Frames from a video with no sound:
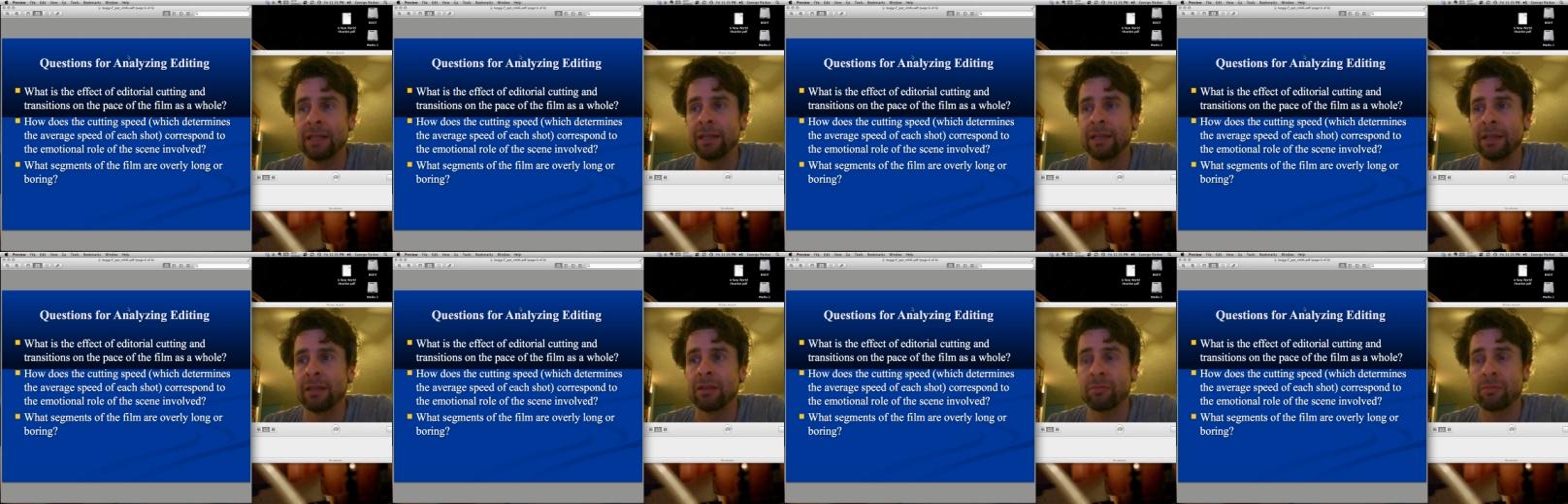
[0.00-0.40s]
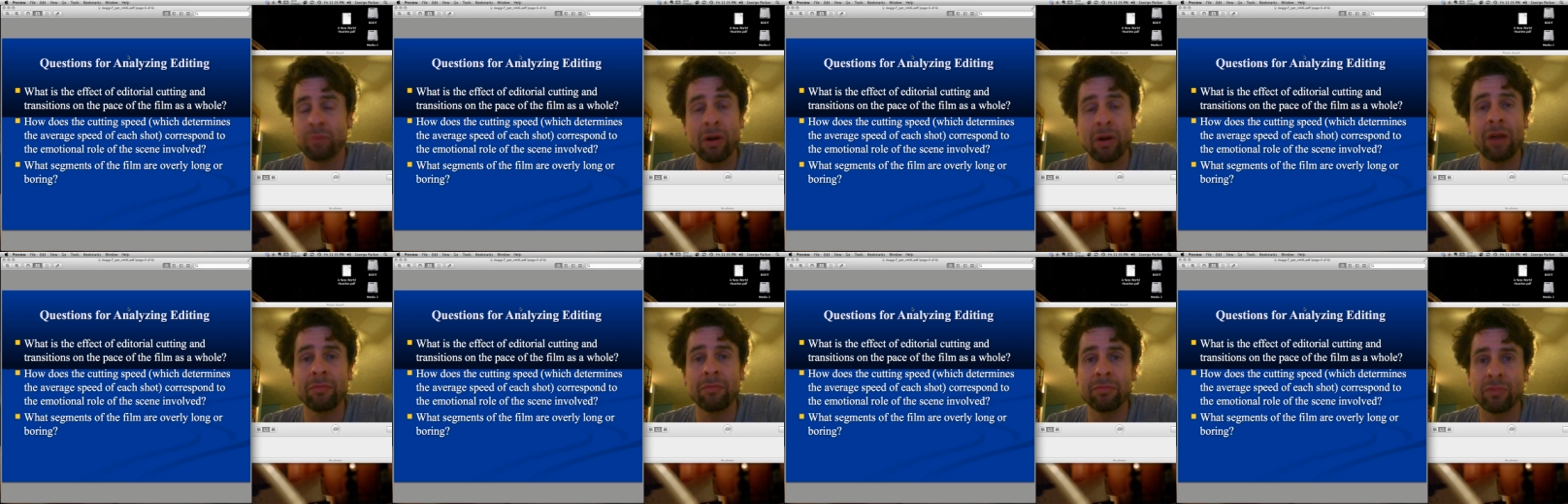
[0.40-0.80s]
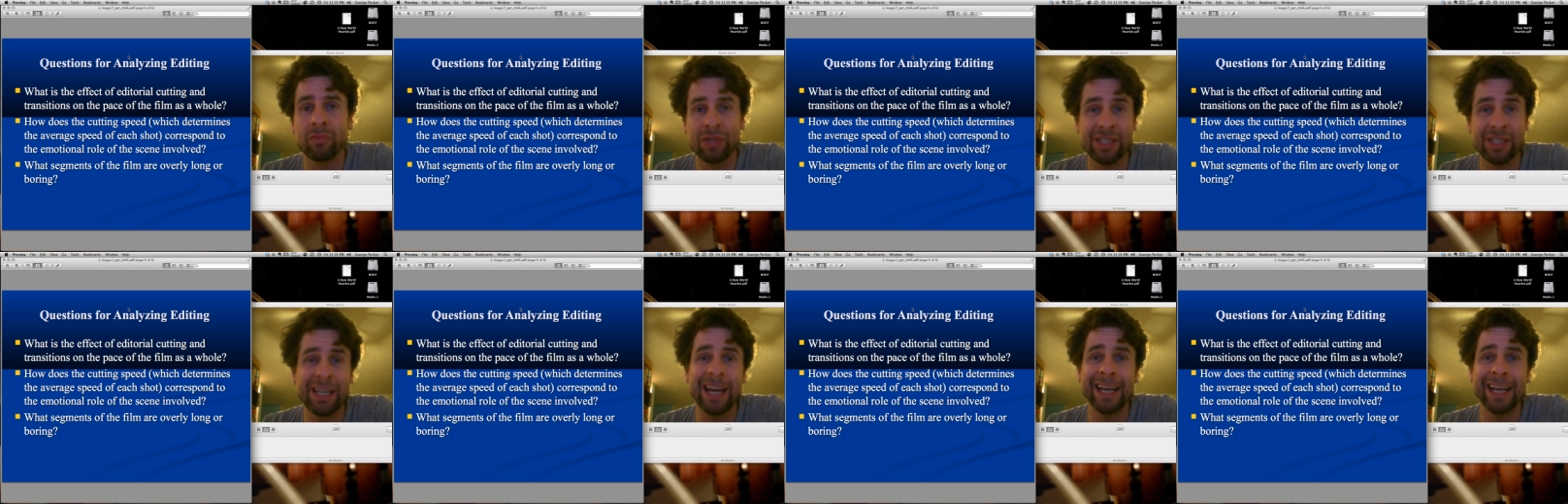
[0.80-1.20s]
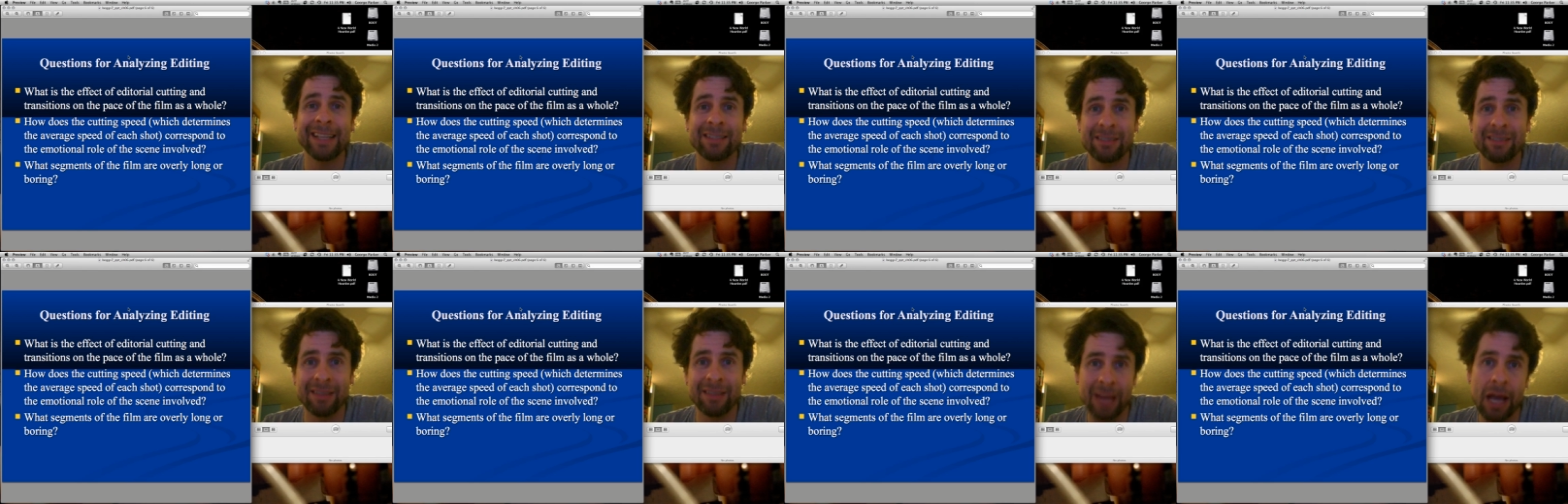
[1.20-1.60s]
the problem
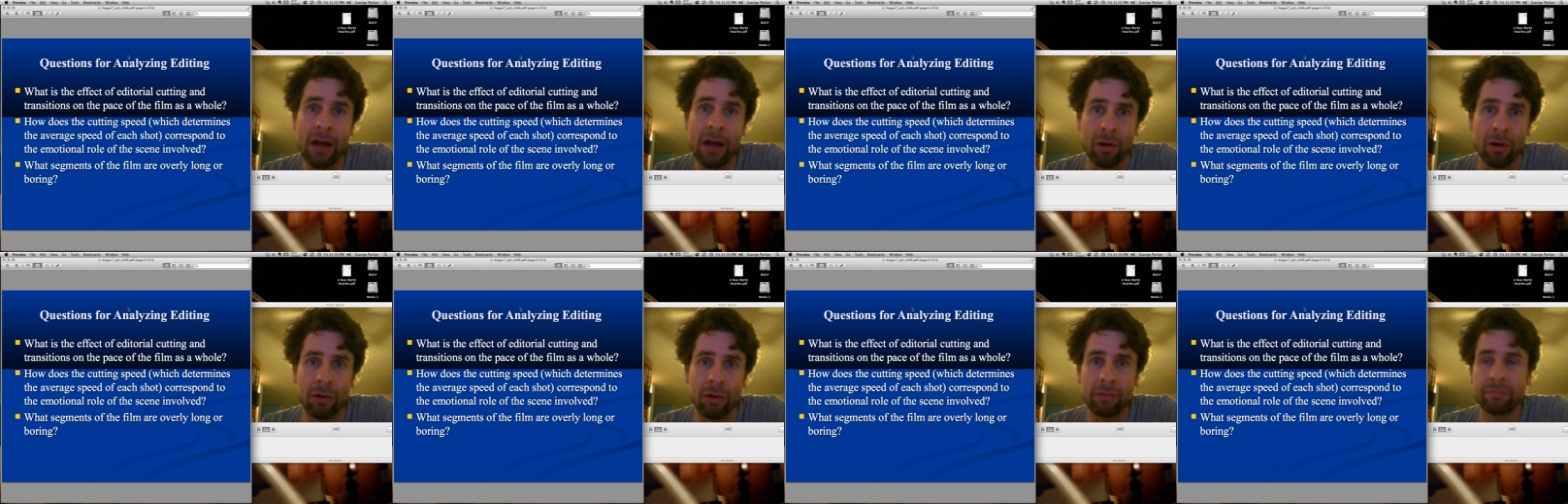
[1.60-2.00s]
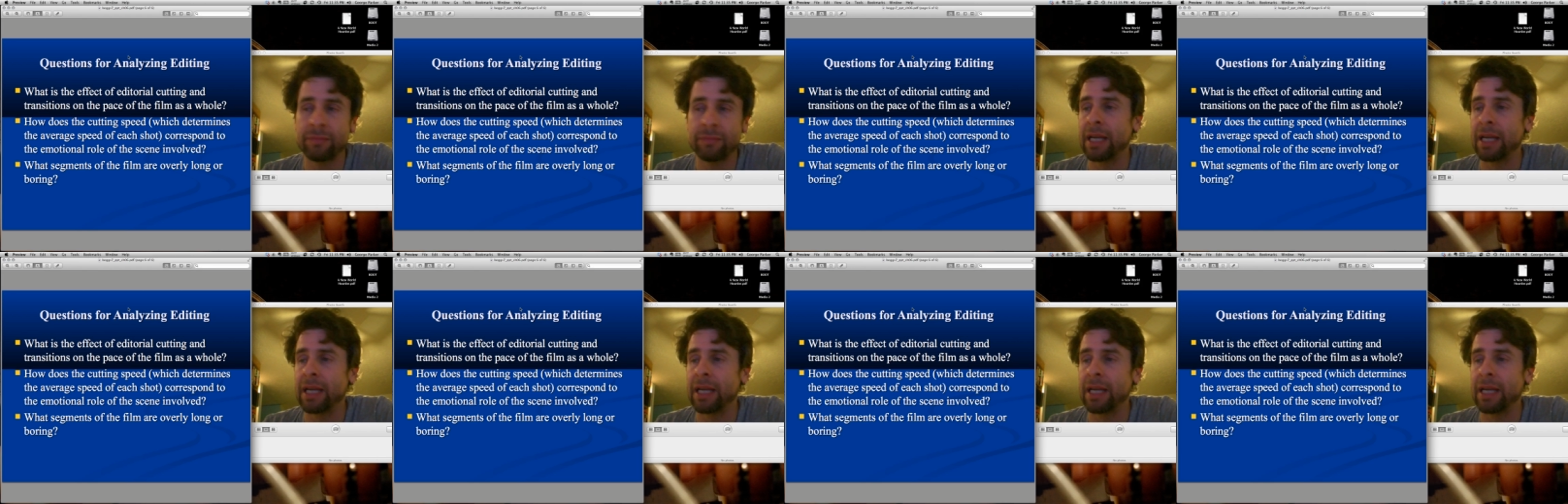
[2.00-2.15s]
resides there,